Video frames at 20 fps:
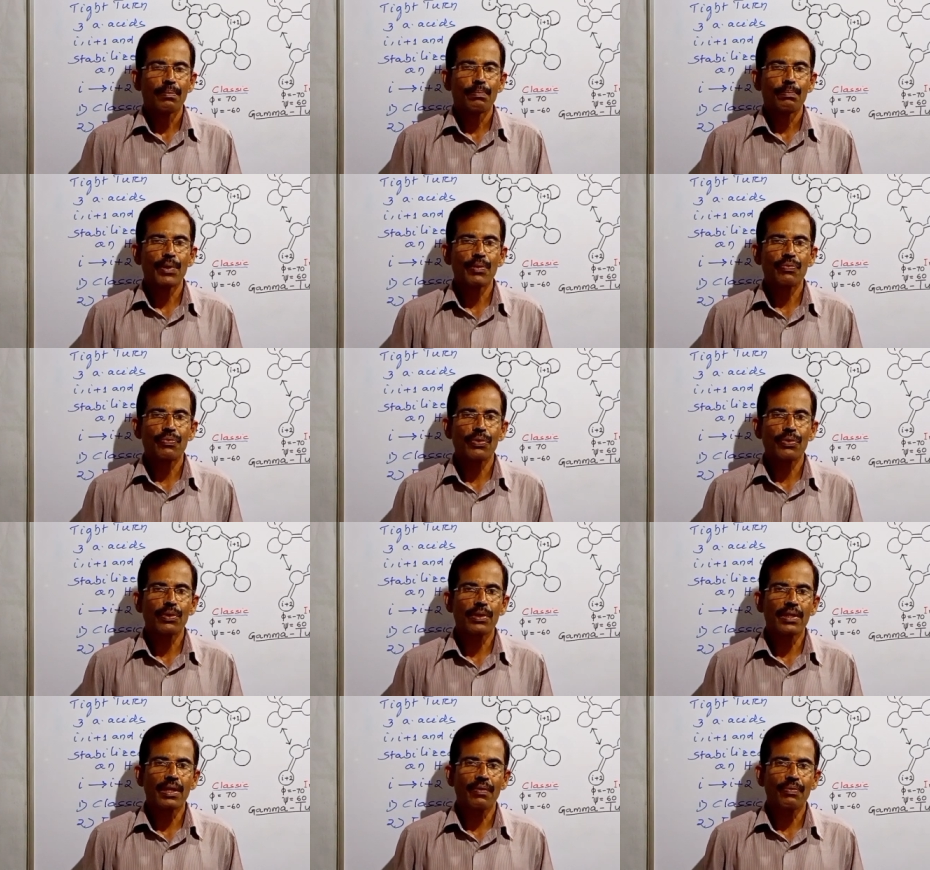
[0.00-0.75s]

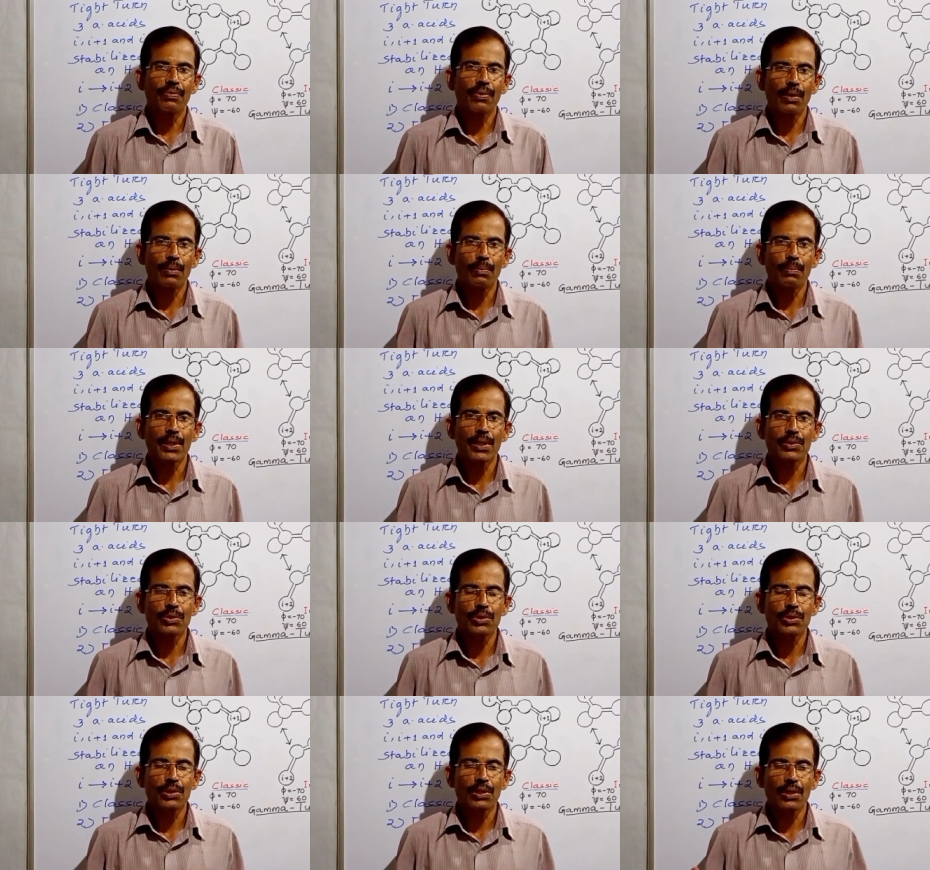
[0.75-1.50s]
before the
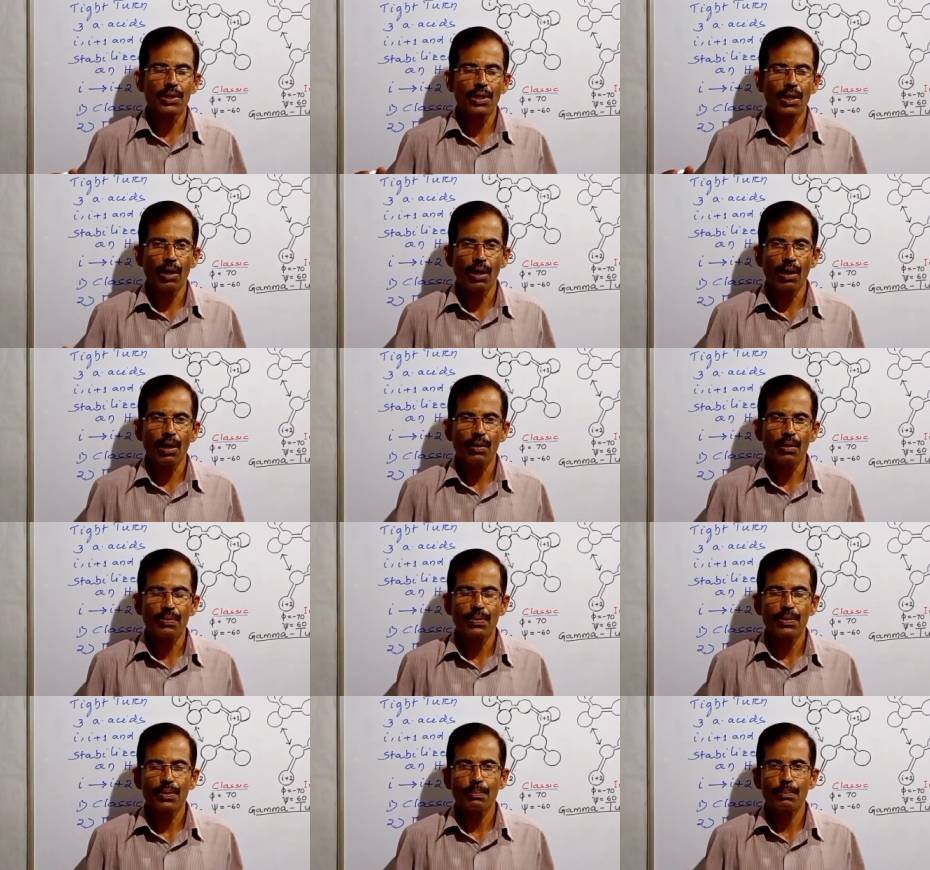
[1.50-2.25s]
formation
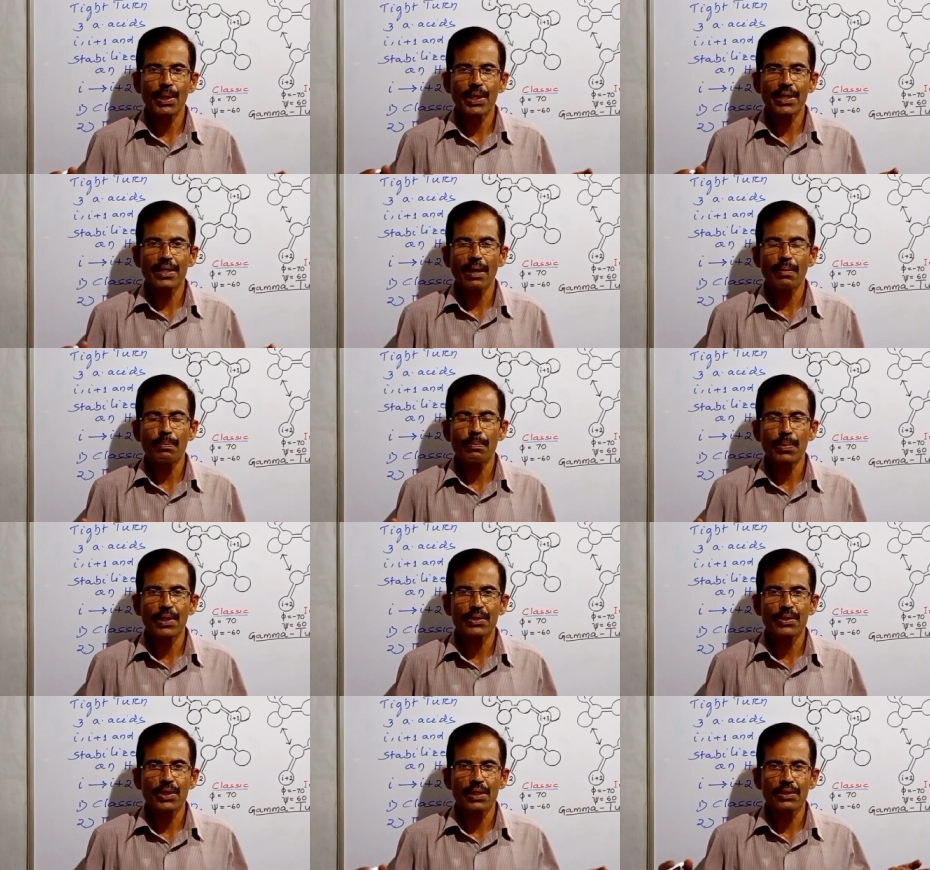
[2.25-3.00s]
of
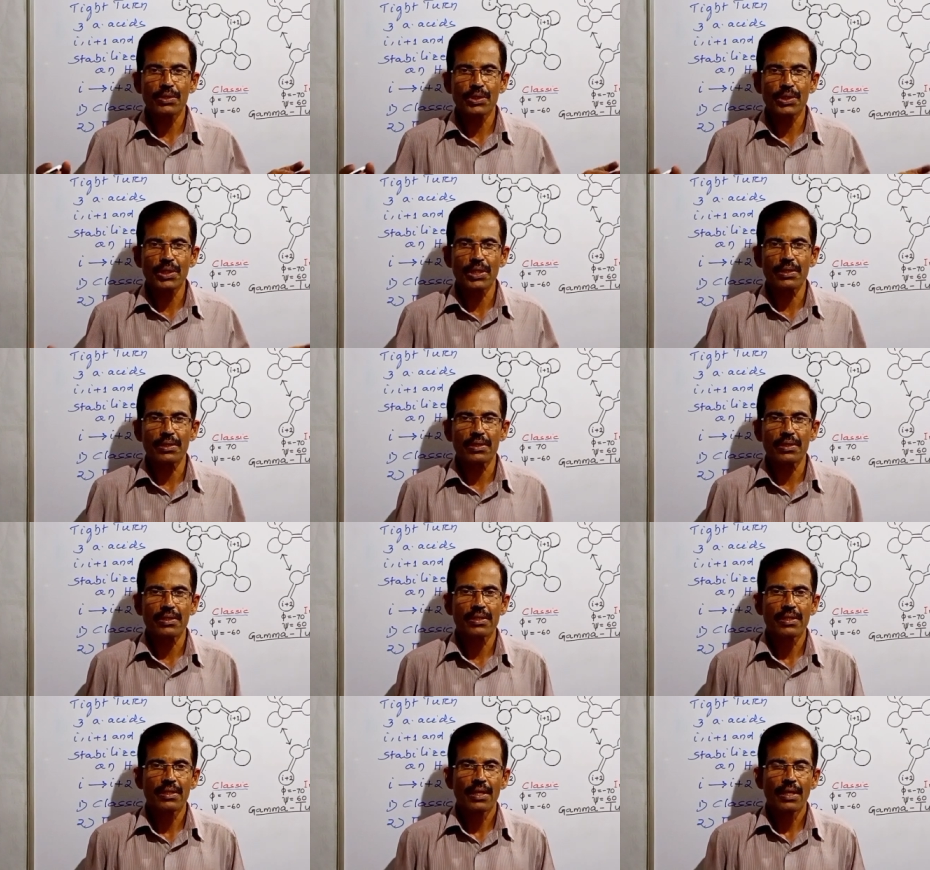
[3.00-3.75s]
beta-pleated sheets.